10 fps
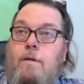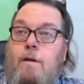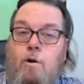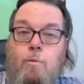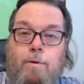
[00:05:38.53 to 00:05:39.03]

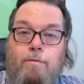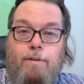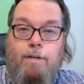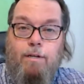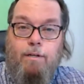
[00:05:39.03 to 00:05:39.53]
open
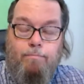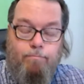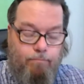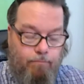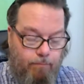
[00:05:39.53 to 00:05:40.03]
villa,
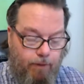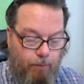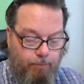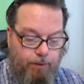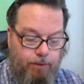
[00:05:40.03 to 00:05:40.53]

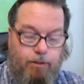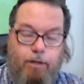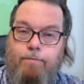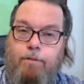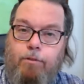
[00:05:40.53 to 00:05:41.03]
helped
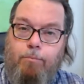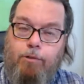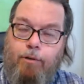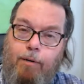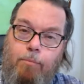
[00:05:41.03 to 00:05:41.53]
itself to some
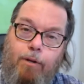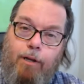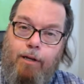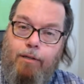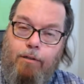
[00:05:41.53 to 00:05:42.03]
scrambled
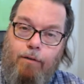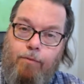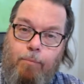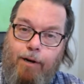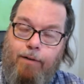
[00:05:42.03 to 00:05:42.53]
eggs off
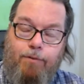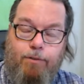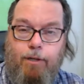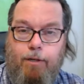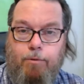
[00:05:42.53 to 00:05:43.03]
the breakfast
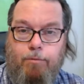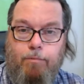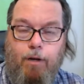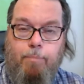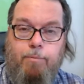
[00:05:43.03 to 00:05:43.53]
table,
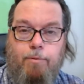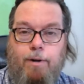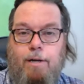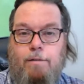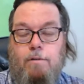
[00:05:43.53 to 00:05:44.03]
hopped
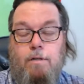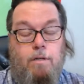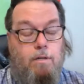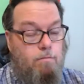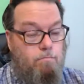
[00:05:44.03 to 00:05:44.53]
around.
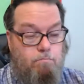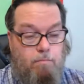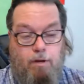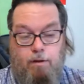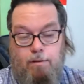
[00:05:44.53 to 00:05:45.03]

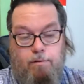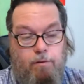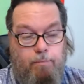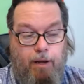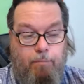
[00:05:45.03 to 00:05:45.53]
Uh,
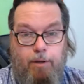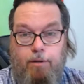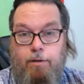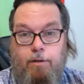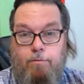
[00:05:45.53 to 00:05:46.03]
in my
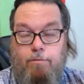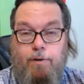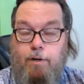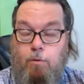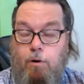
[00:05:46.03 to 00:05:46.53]
opinion, it was
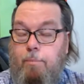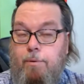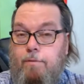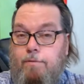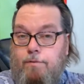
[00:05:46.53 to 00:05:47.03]
very
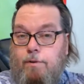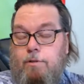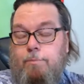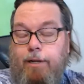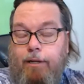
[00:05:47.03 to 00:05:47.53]
cooperative as far
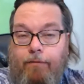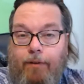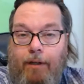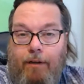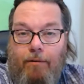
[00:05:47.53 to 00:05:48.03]
as making the
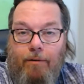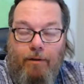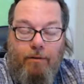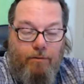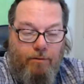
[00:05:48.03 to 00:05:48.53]
video
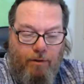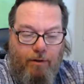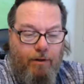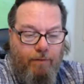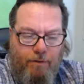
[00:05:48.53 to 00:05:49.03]
goes,
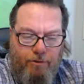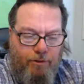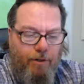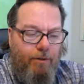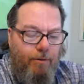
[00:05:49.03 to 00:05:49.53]
star of the
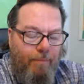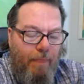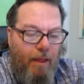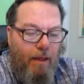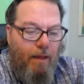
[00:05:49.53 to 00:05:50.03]
show,
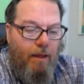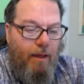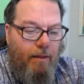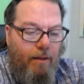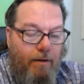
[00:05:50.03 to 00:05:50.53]

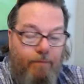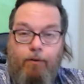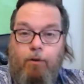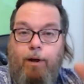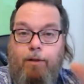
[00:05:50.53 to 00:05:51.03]
and then
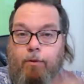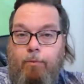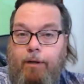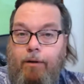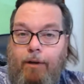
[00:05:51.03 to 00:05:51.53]
flew out the
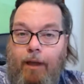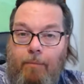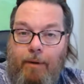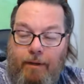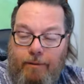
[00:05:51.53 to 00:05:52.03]
window and
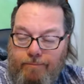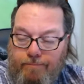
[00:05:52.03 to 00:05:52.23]
came in.